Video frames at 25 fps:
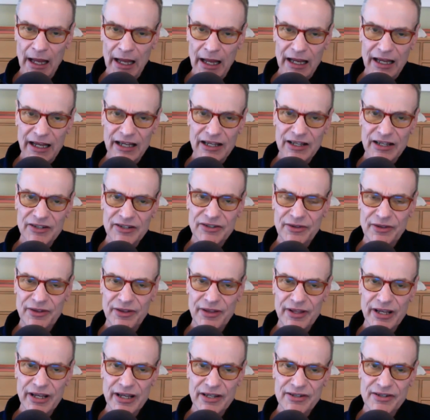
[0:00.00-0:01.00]
is
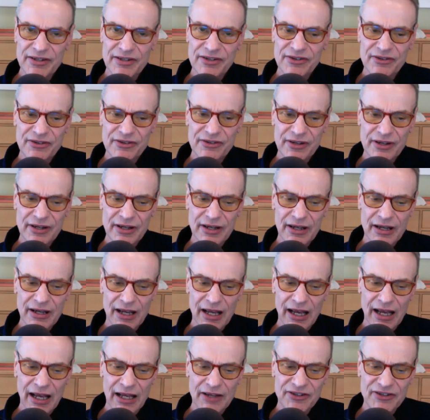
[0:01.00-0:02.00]
this
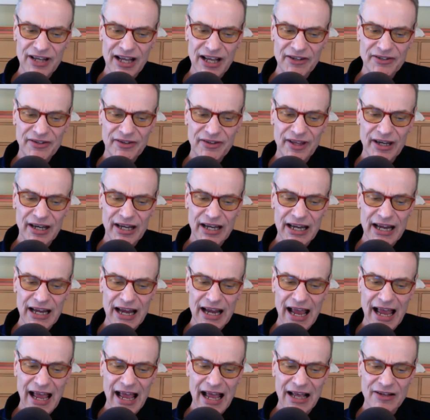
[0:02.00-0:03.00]
sense that he
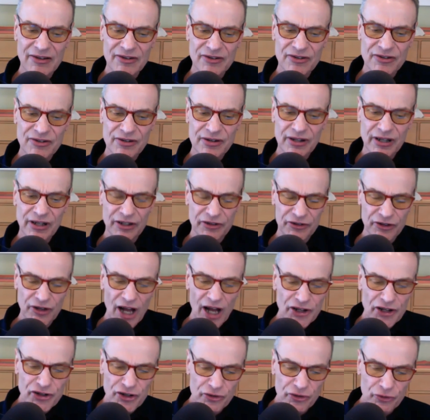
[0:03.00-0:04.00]
has, it's
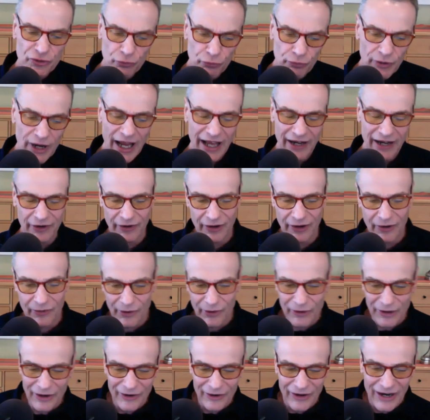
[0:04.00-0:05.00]
not just red,
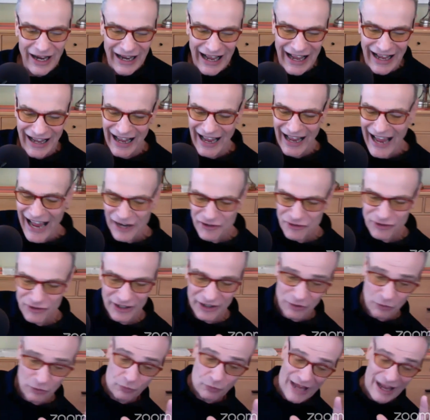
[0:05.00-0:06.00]
or I actually
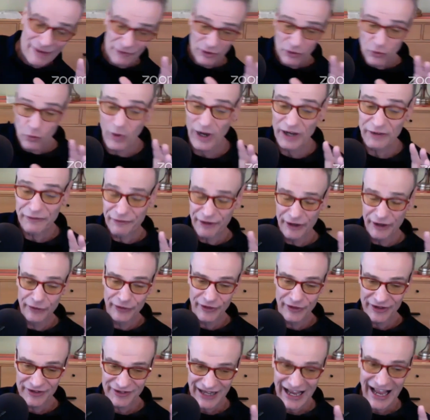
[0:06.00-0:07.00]
haven't quite
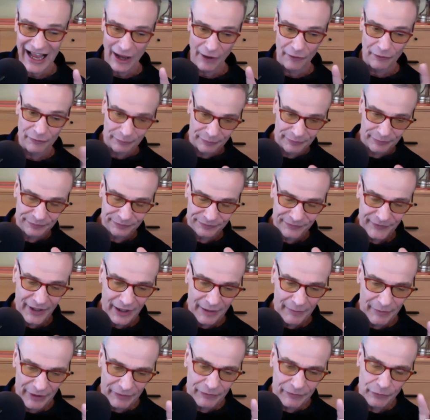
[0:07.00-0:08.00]
figured this out.
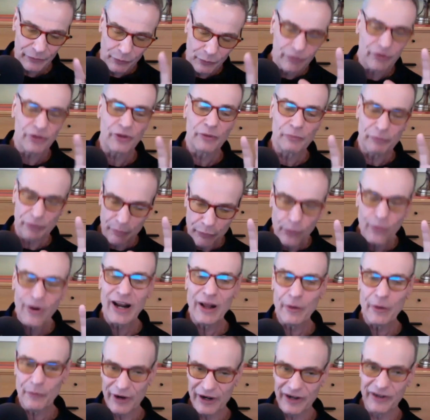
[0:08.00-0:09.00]
But the
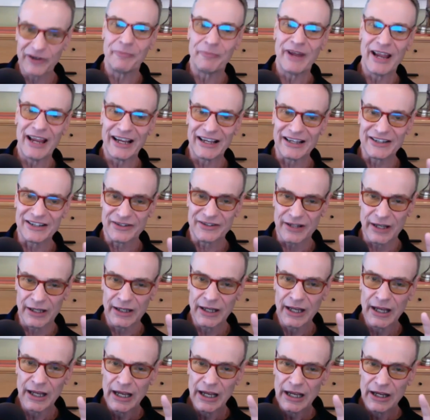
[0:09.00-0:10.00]
point I wanted to make is
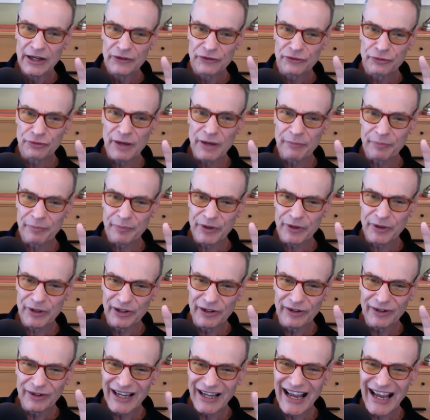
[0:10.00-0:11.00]
that Trump
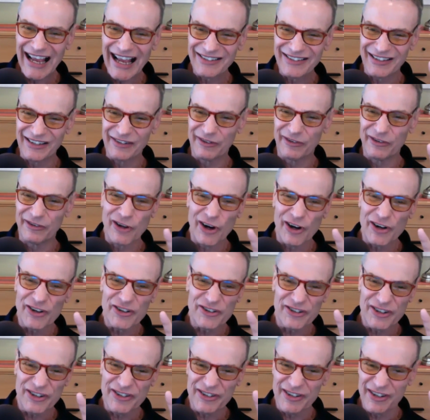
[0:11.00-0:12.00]
clearly has a
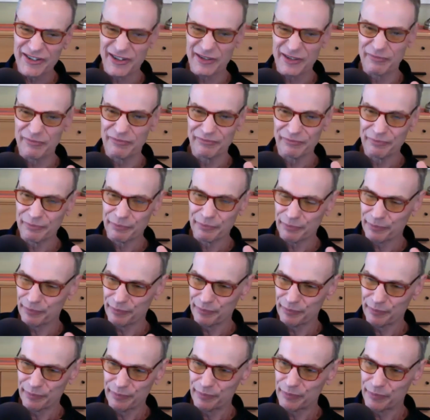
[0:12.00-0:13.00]
narcissistic
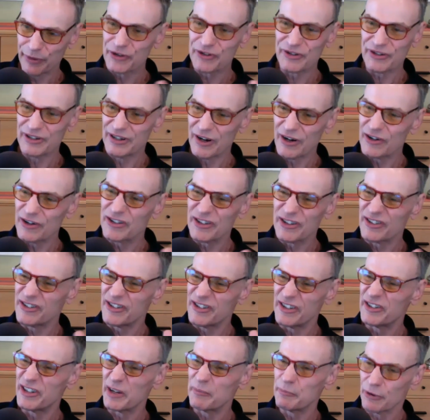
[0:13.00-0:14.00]

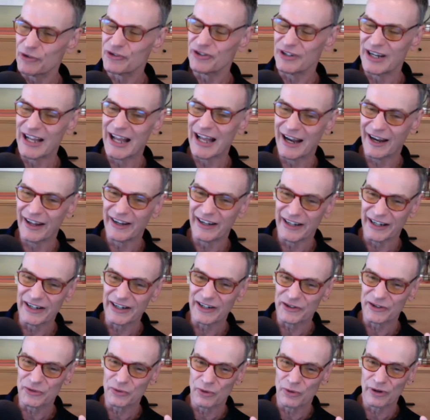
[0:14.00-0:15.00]
personality
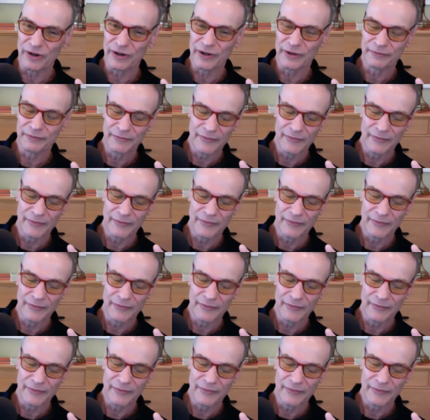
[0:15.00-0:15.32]
disorder.